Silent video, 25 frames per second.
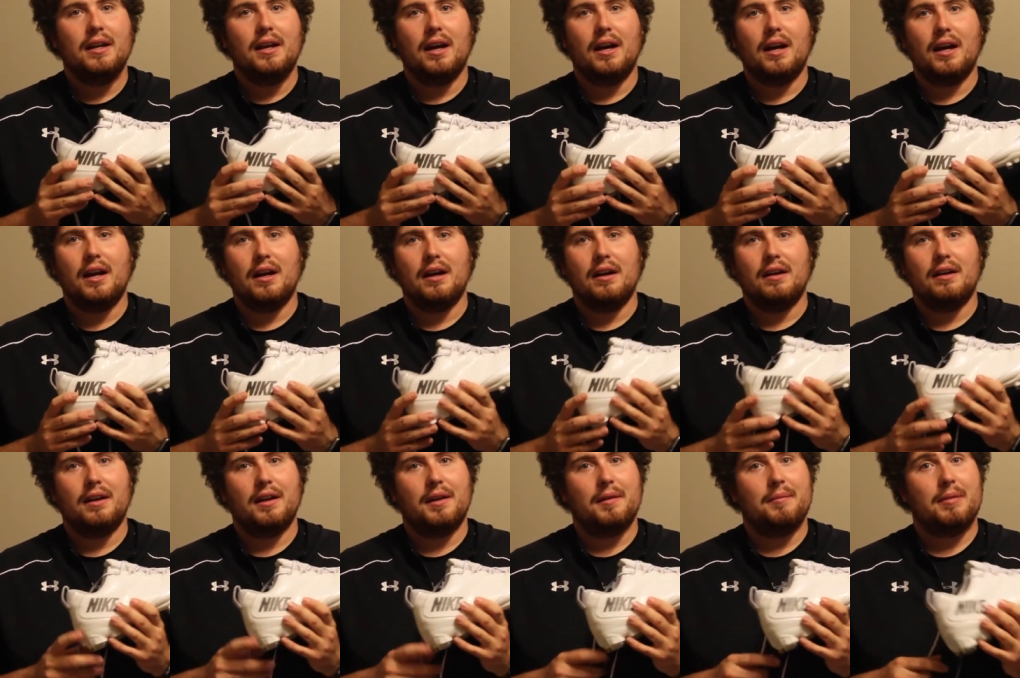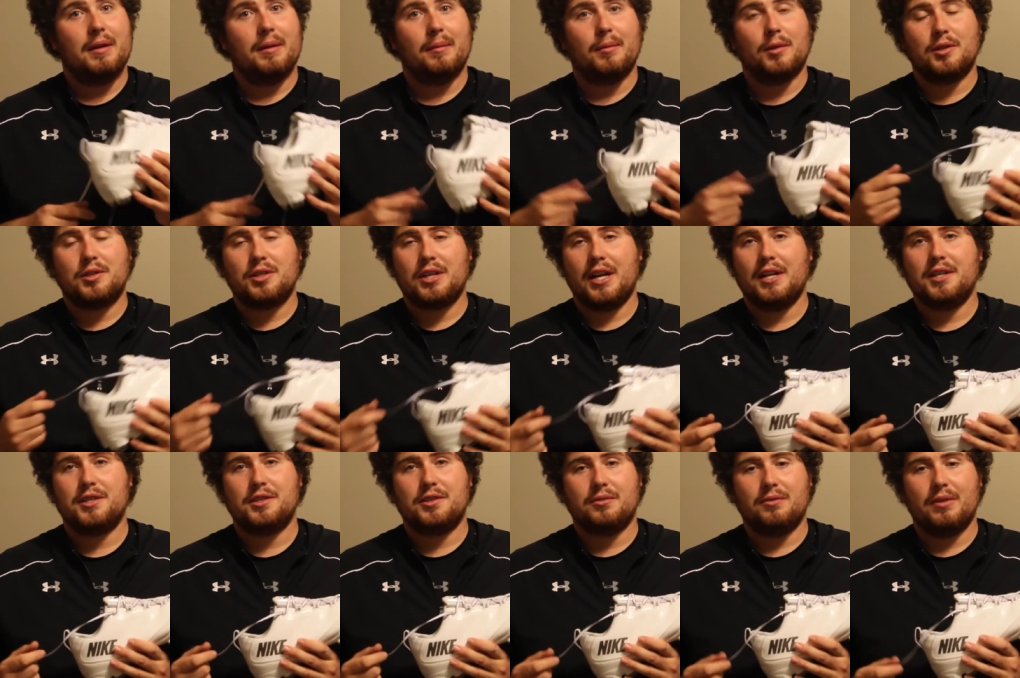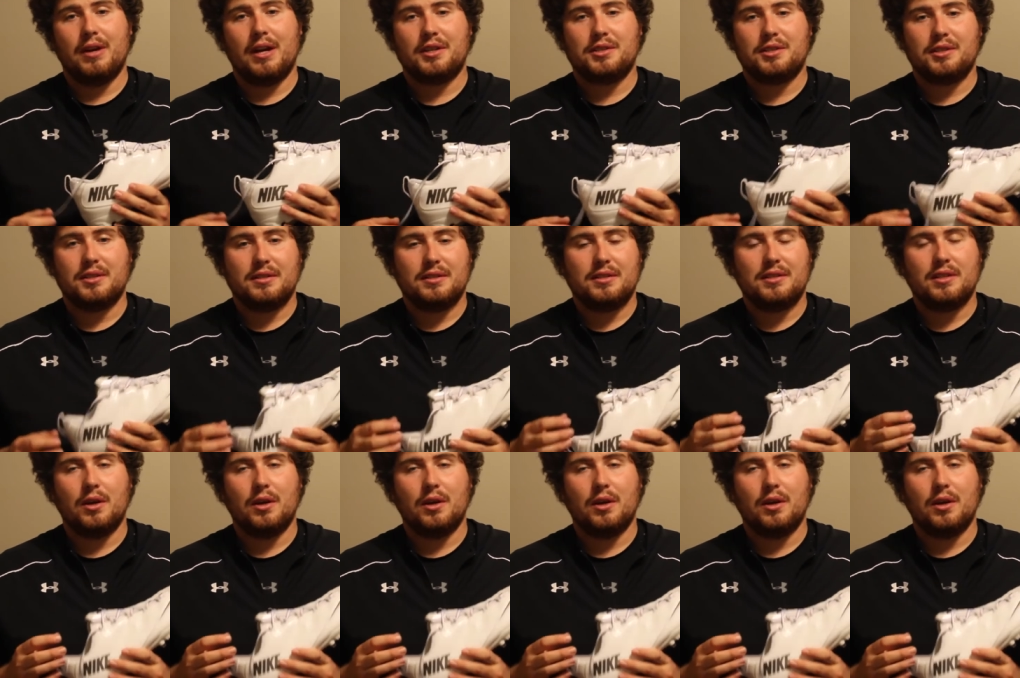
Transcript: uh, and be able to change directions.